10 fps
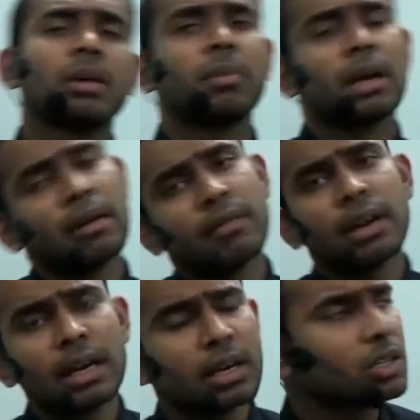number.
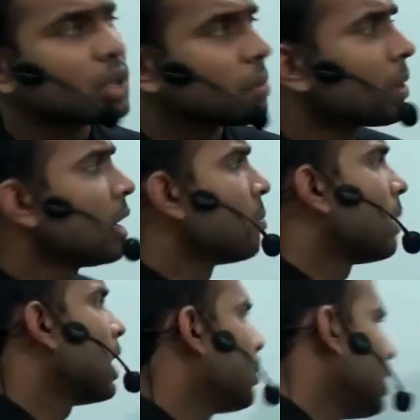Every integer,
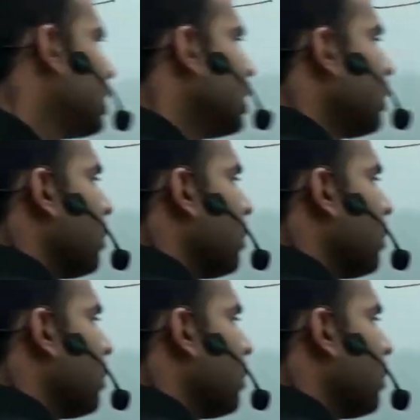may it be